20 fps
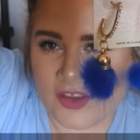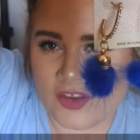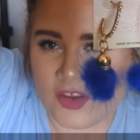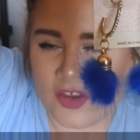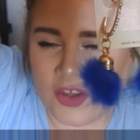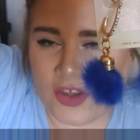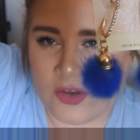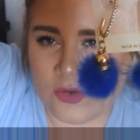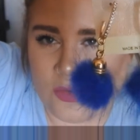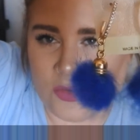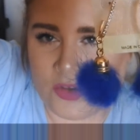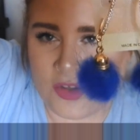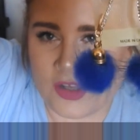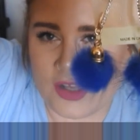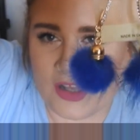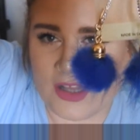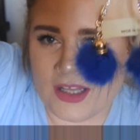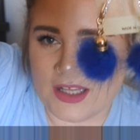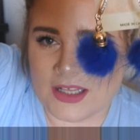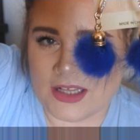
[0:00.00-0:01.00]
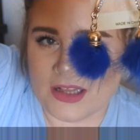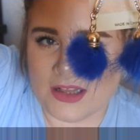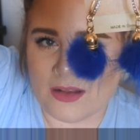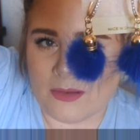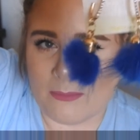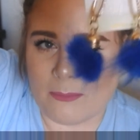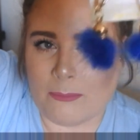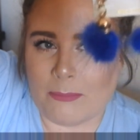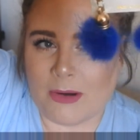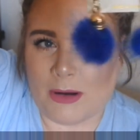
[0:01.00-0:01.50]
cute little
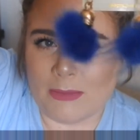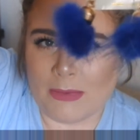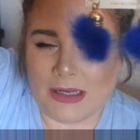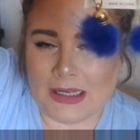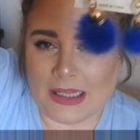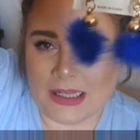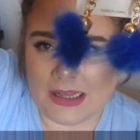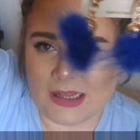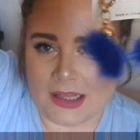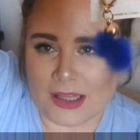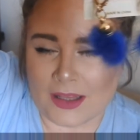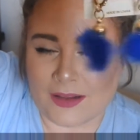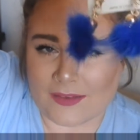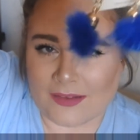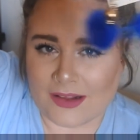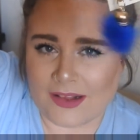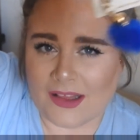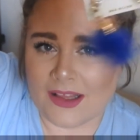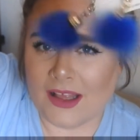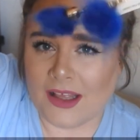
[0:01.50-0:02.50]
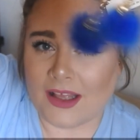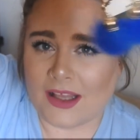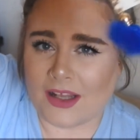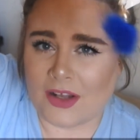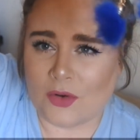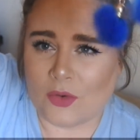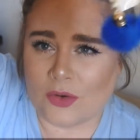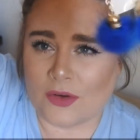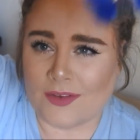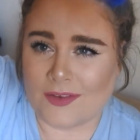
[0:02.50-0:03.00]
bubbling things. I think I
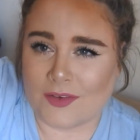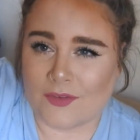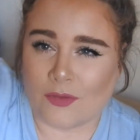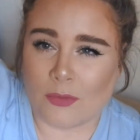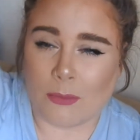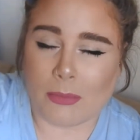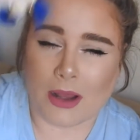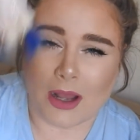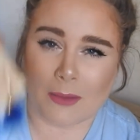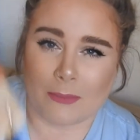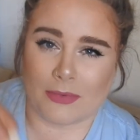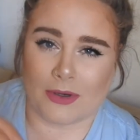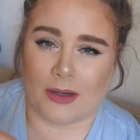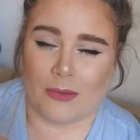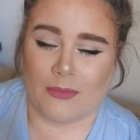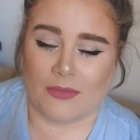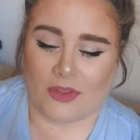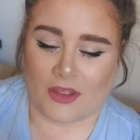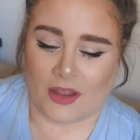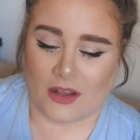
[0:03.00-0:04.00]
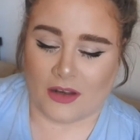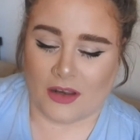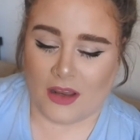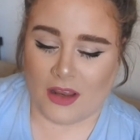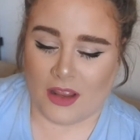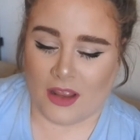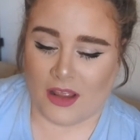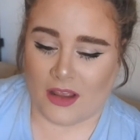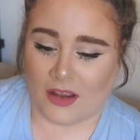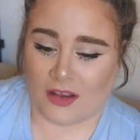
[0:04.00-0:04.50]
got a load of stuff with pom-poms on,
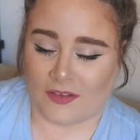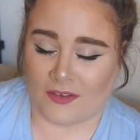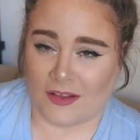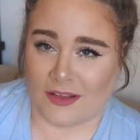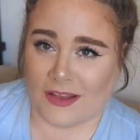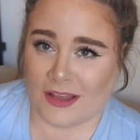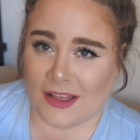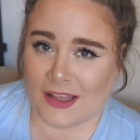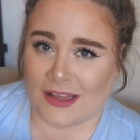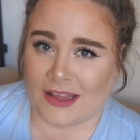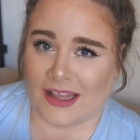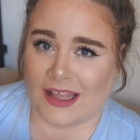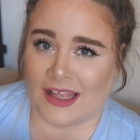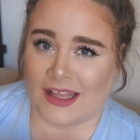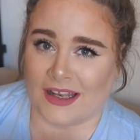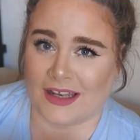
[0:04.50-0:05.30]
because I think